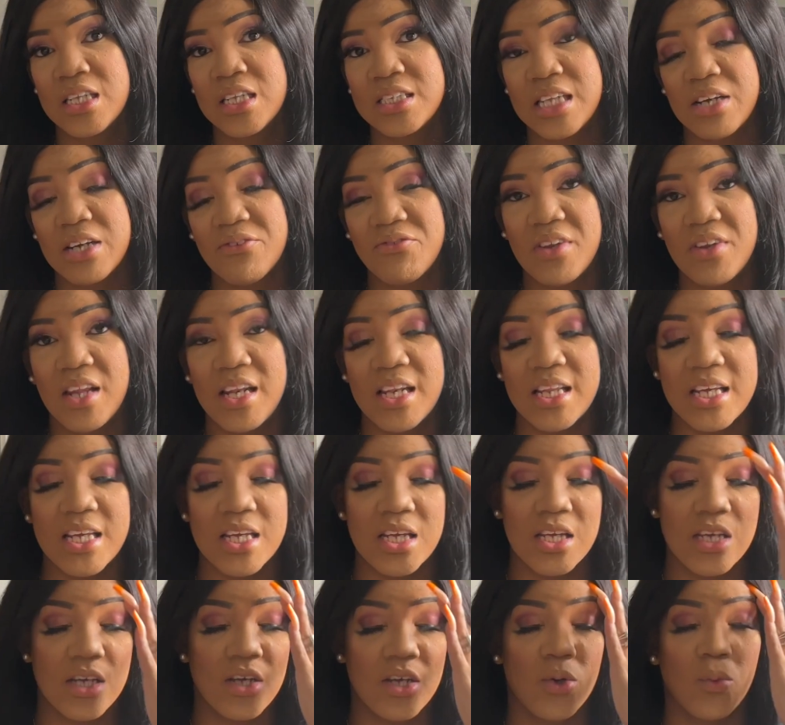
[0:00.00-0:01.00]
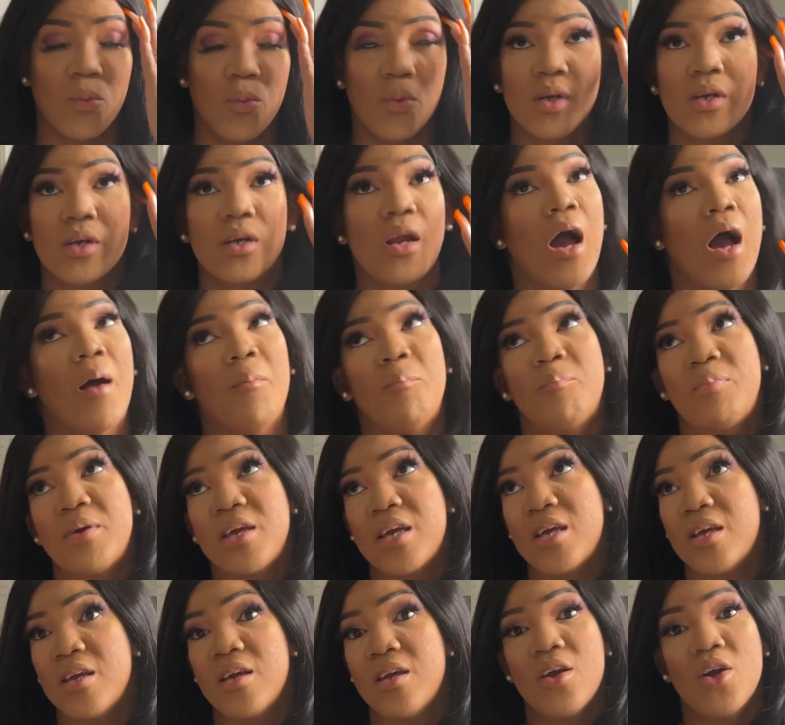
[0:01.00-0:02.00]
Definitely would not
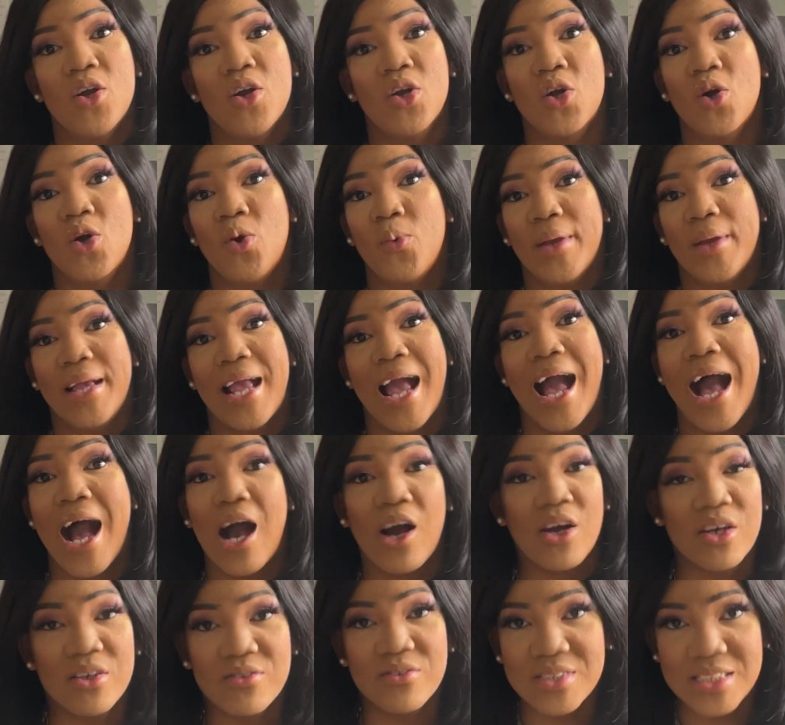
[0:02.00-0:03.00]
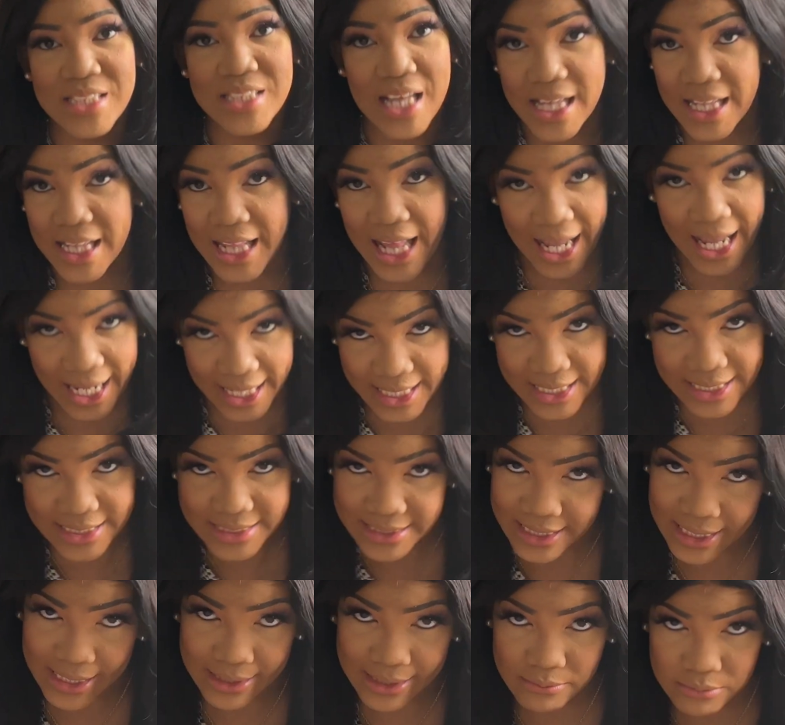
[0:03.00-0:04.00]
be going out of style
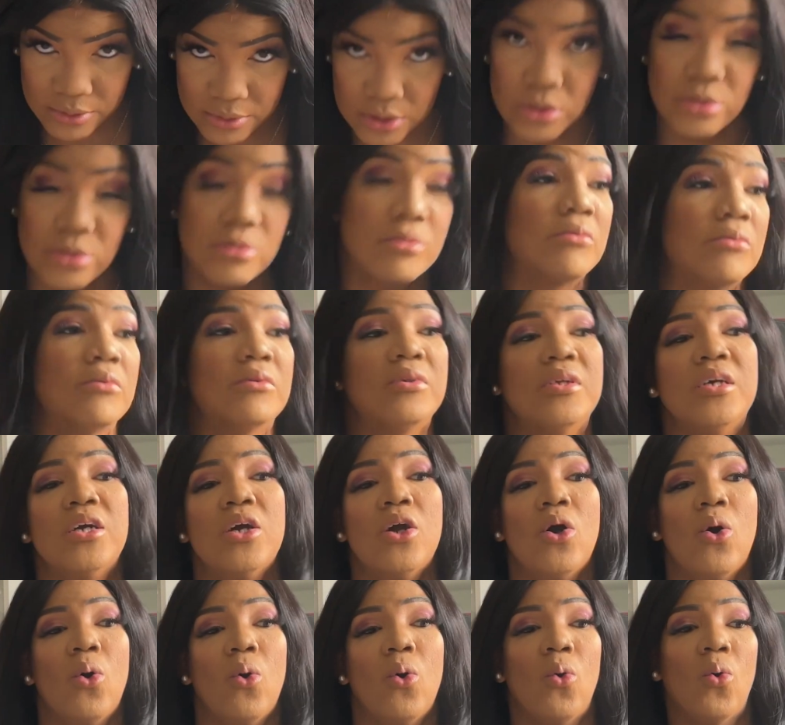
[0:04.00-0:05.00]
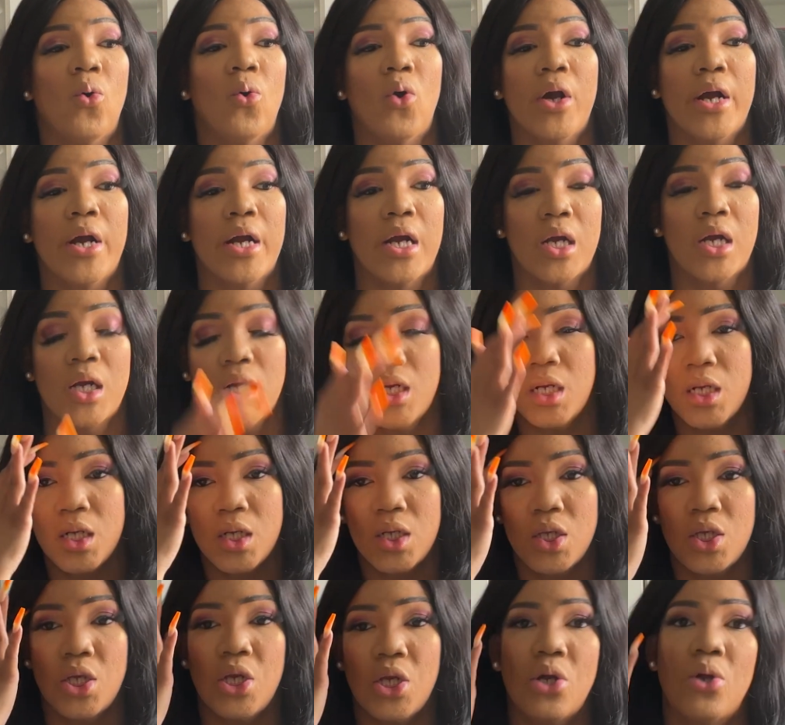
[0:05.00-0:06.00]
anytime soon, or,
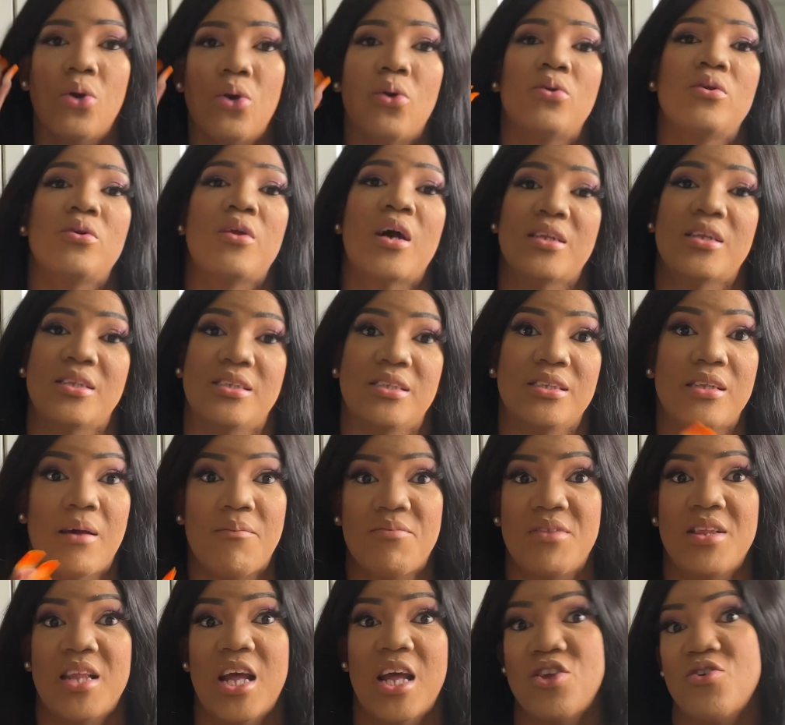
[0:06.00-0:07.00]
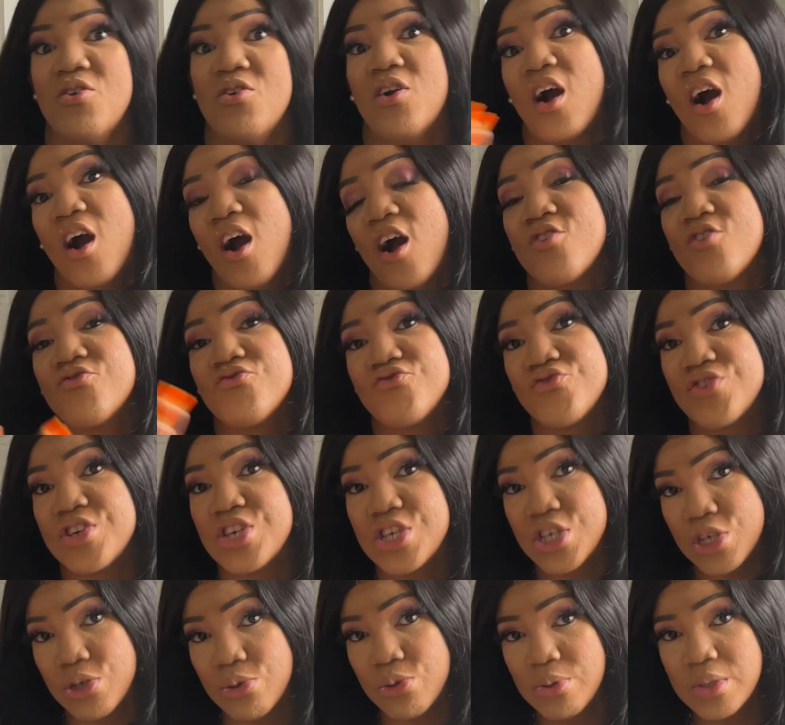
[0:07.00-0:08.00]
you know, not something that you can't
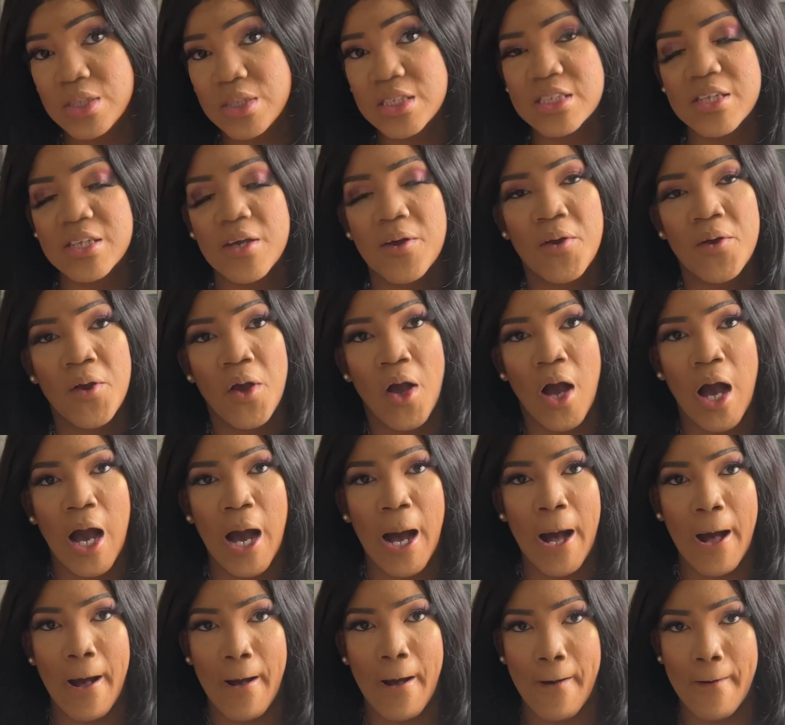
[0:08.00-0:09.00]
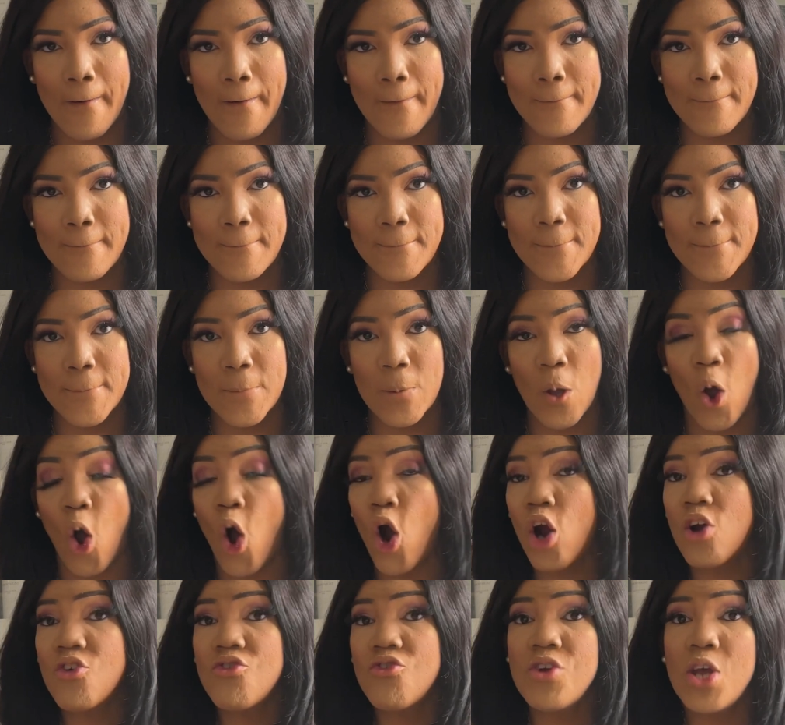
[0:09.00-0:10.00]
reuse
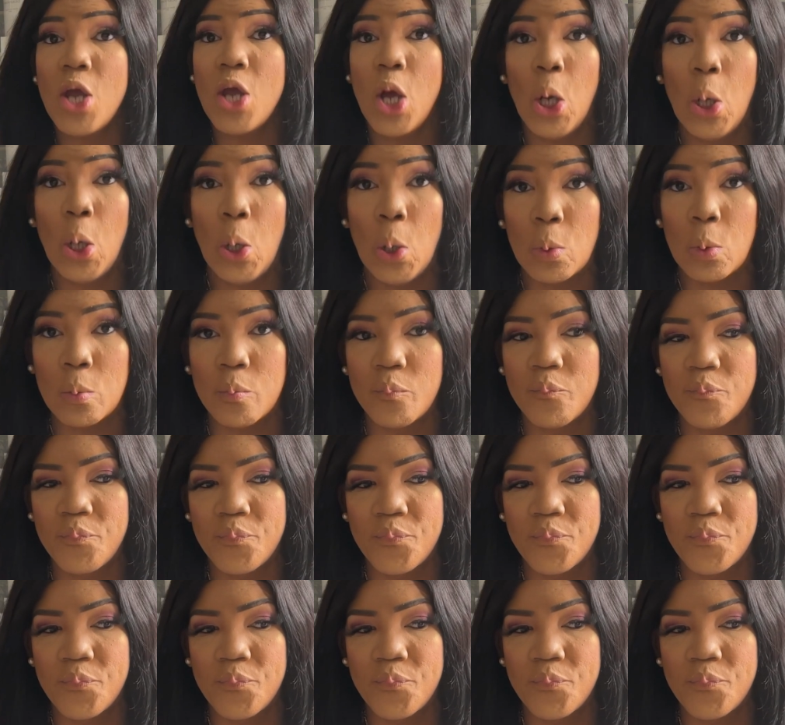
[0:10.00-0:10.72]
or rehome.